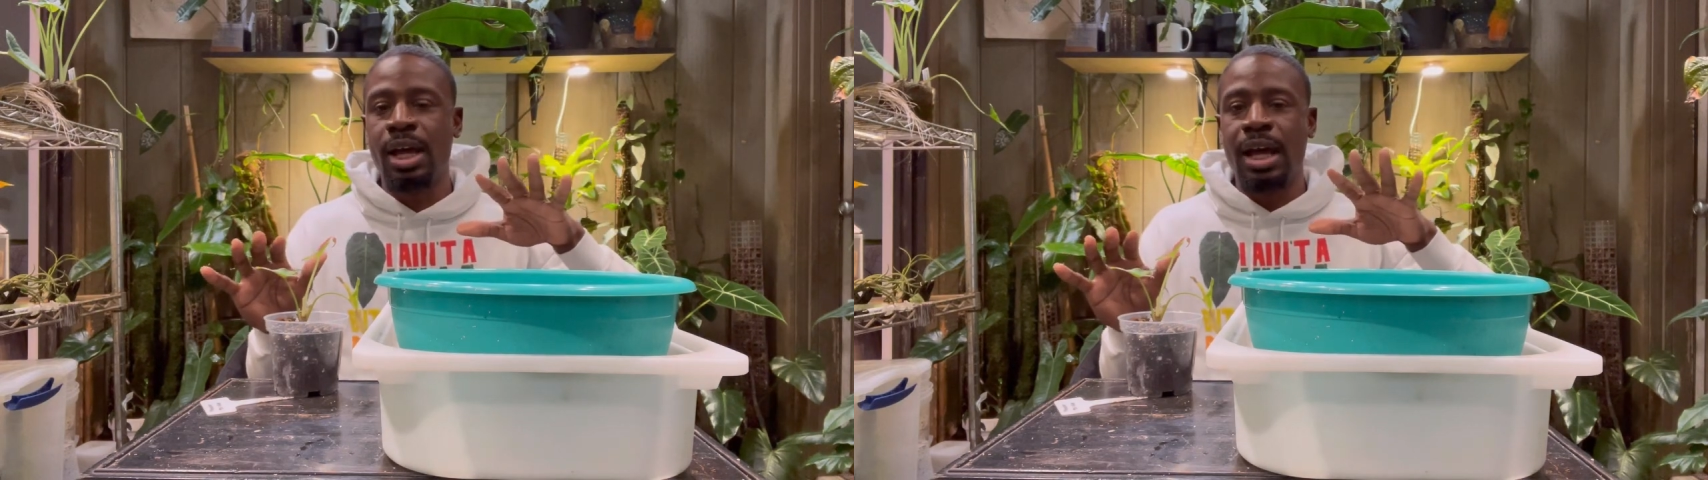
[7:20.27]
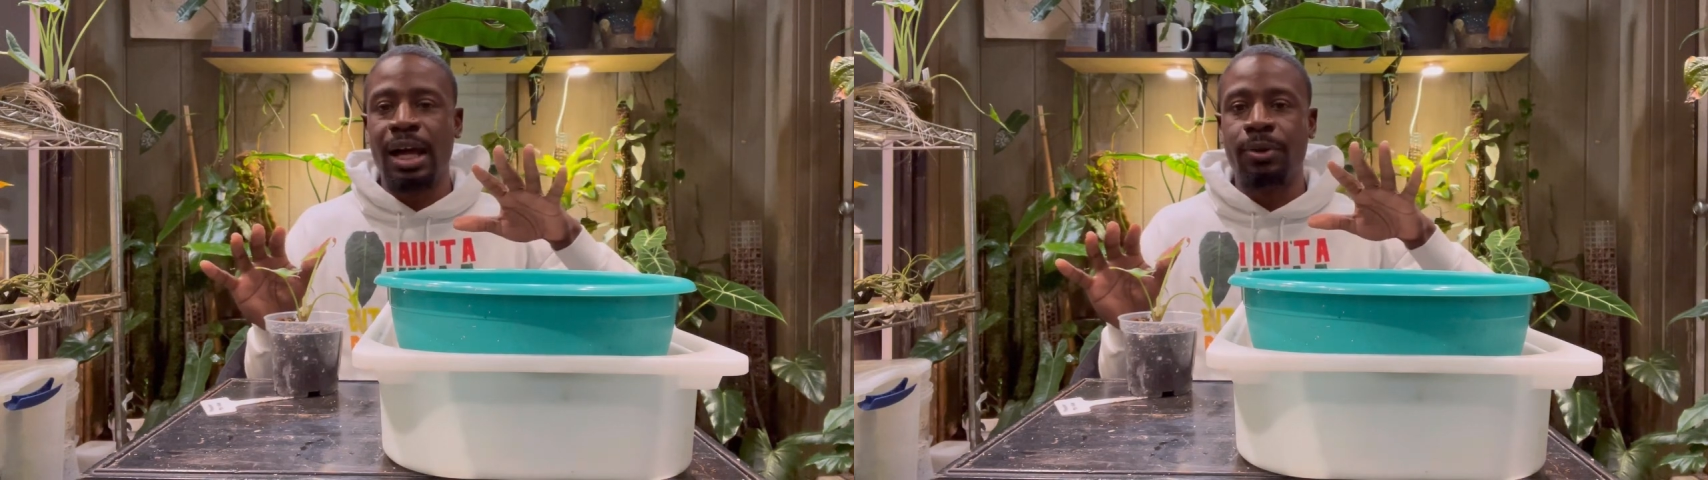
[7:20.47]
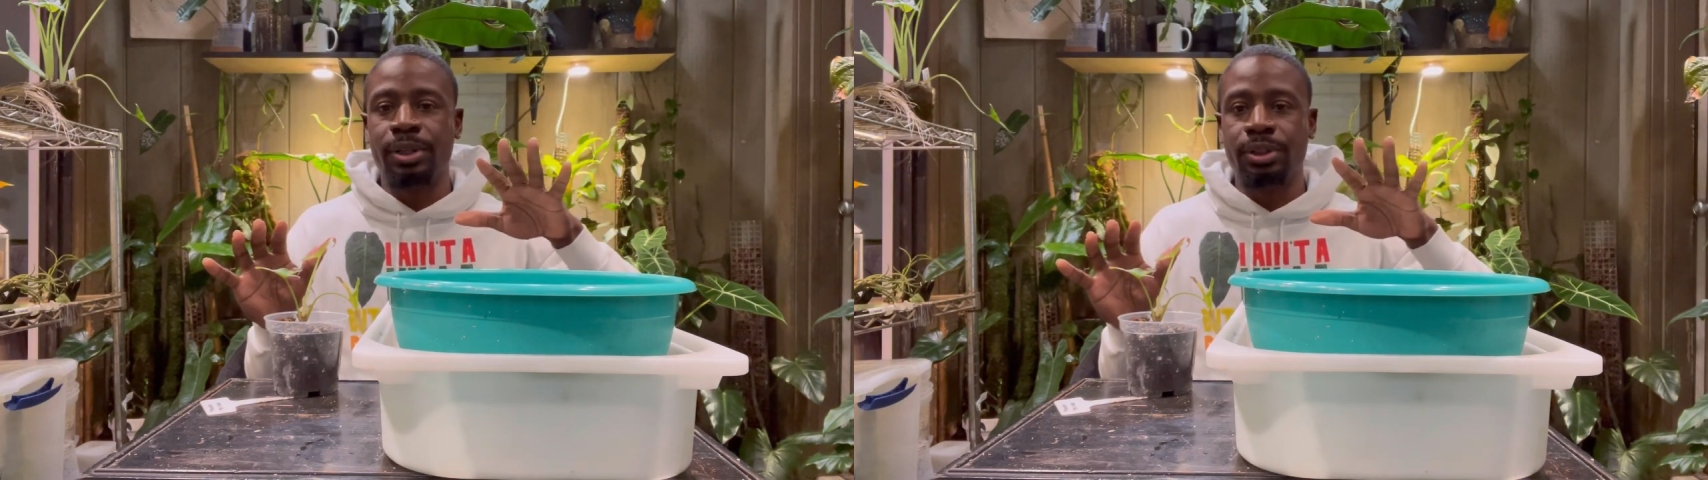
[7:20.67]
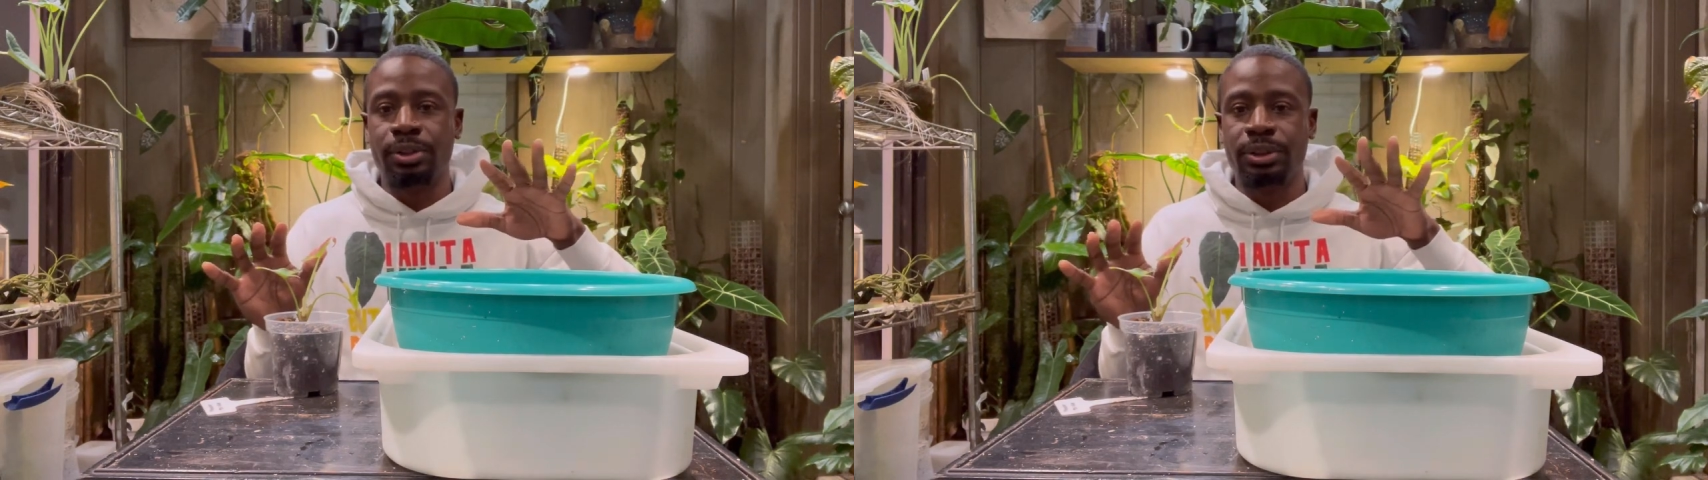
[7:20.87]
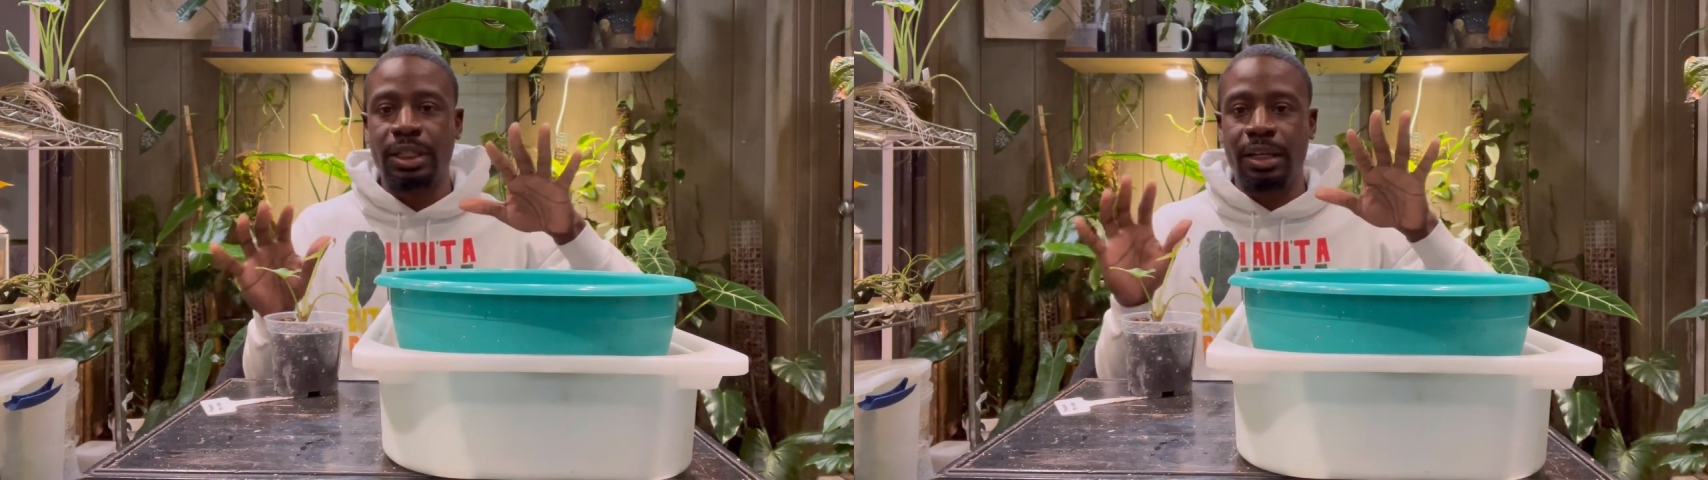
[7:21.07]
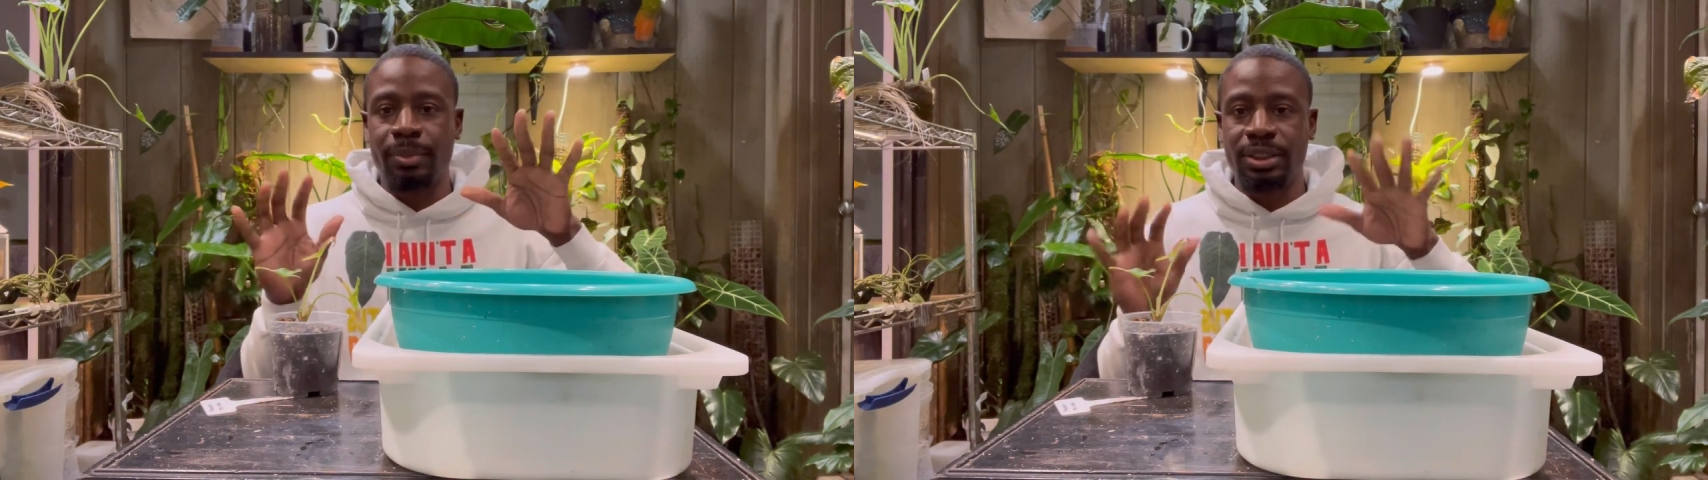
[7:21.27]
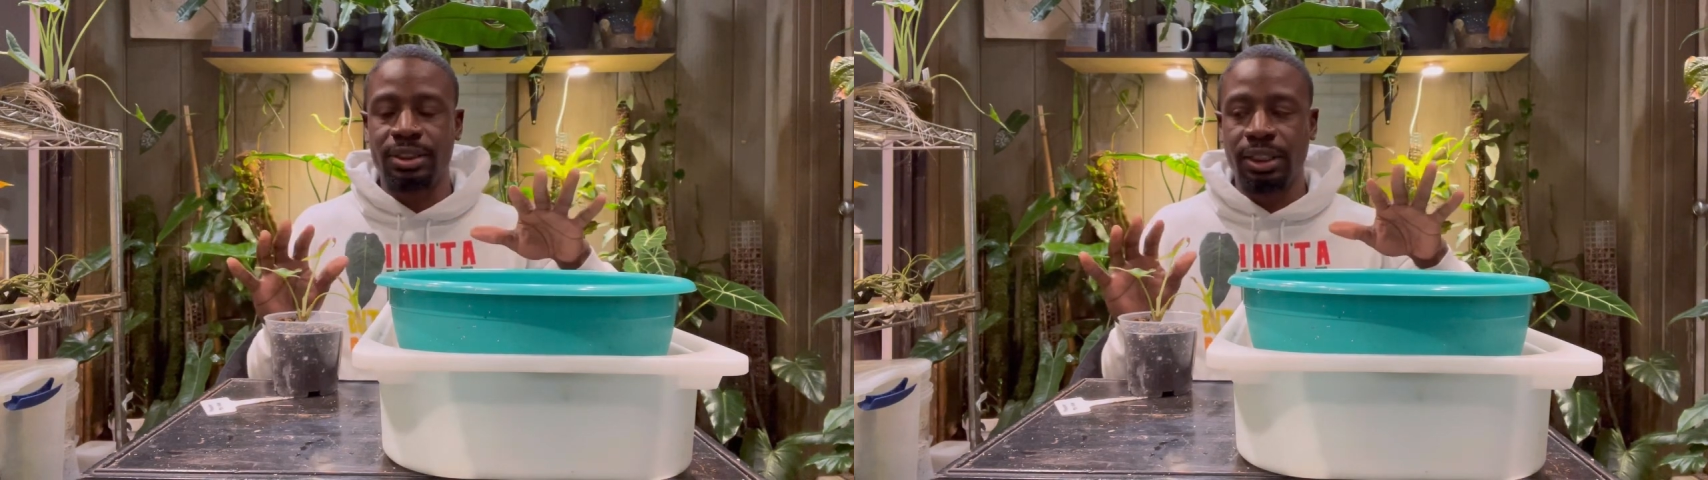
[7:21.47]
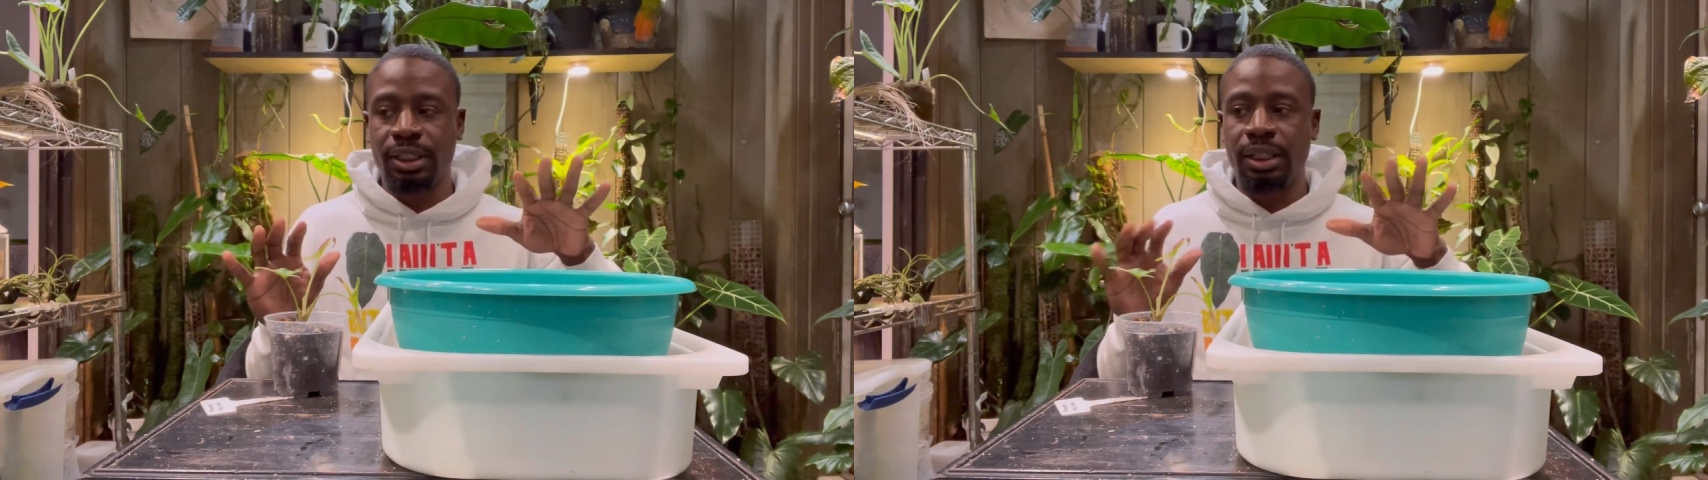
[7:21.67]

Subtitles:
I would use like my sink